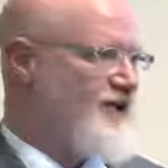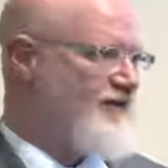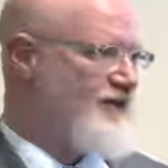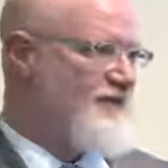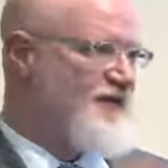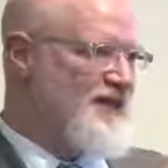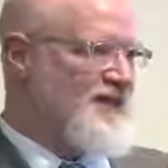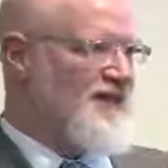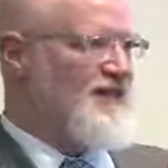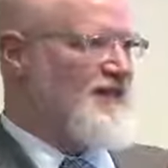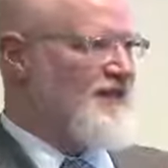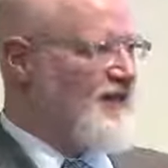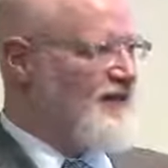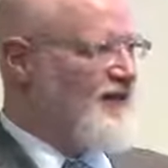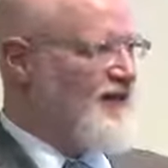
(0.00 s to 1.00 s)
You have a
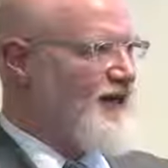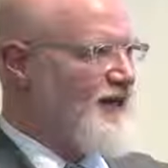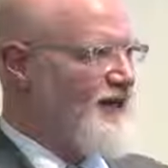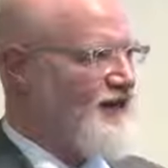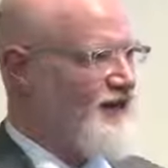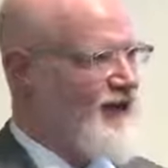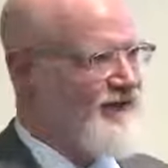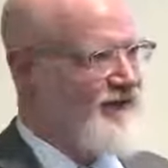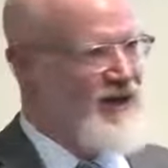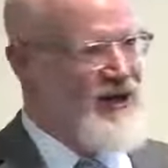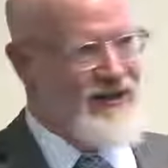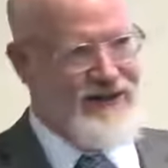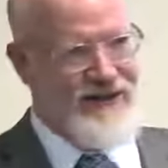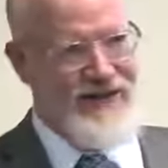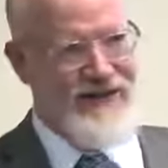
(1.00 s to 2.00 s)
mid-season cliffhanger, you have your
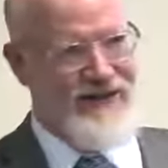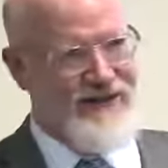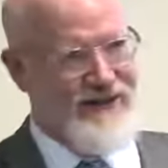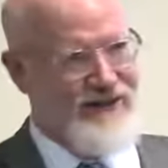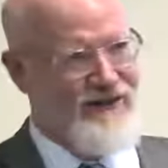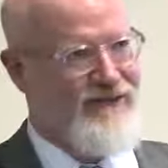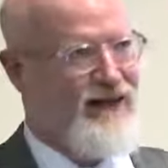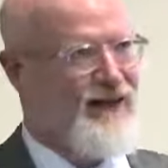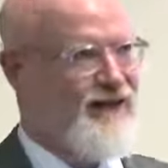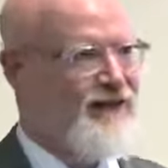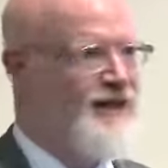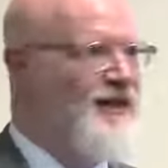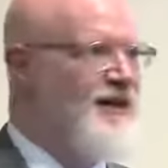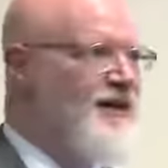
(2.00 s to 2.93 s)
end-of-season cliffhanger.